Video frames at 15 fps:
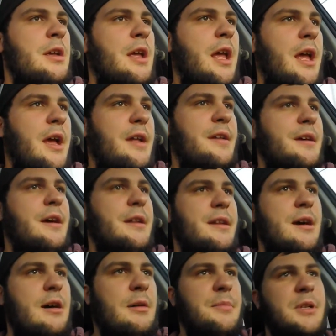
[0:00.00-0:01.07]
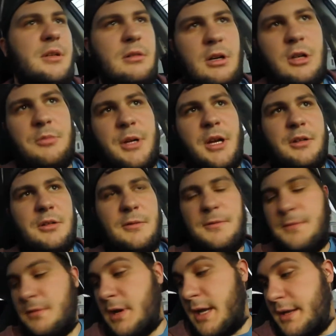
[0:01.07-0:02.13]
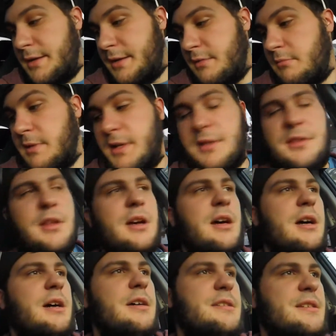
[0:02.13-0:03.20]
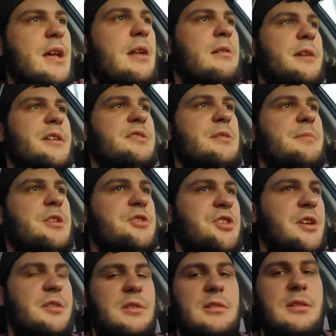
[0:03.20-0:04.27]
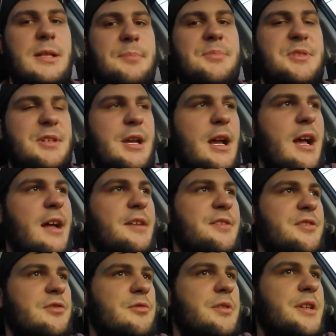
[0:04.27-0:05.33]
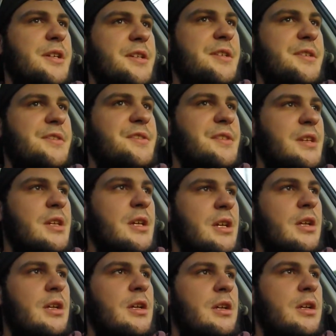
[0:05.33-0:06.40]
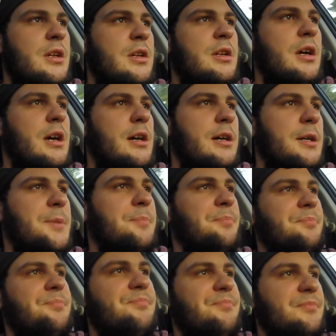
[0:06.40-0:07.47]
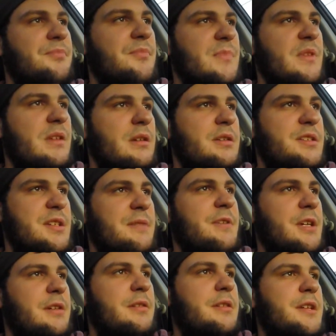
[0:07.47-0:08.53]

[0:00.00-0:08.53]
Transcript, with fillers: And uh, now I'm going to go help my other friend with uh, soldering some injector clips onto his um, Civic.